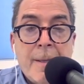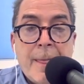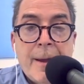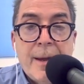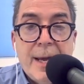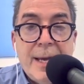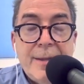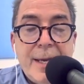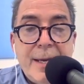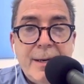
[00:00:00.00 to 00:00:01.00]
Yep.
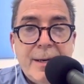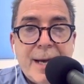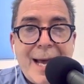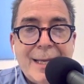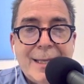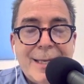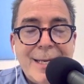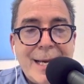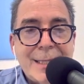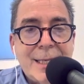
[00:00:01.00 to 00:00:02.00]
And then the
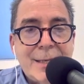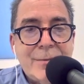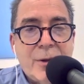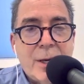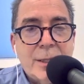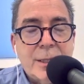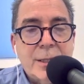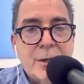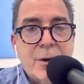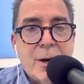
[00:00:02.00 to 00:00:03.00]
next set of
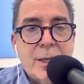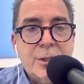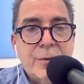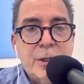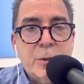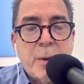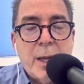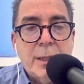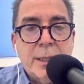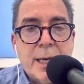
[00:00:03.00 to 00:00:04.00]
losses and costs of this
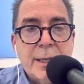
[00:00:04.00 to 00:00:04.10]
policy,